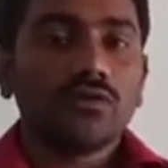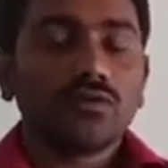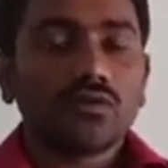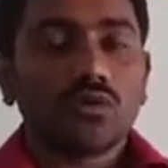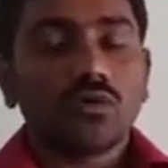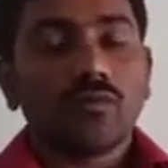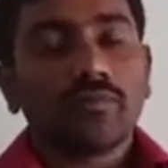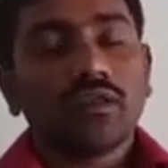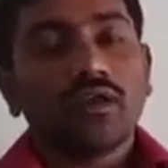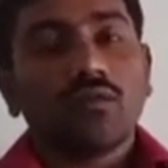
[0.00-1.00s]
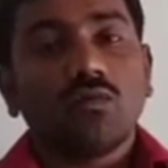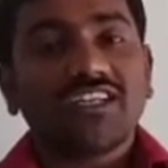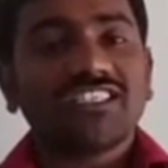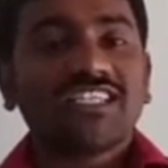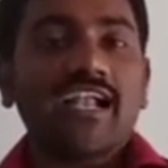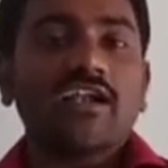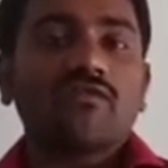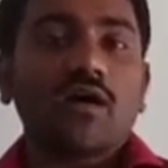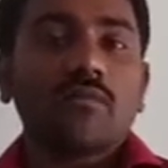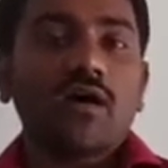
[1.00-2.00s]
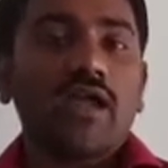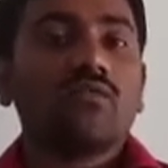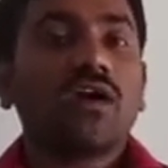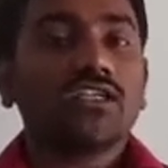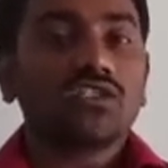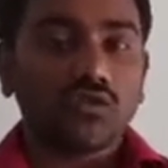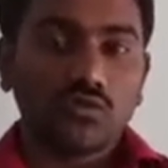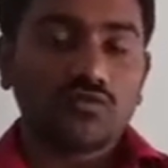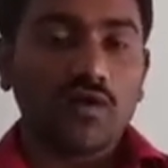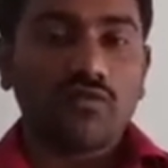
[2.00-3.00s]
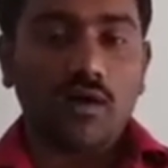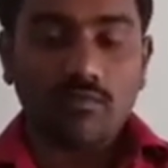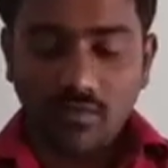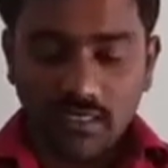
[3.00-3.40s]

So what is standard form and what is usual form?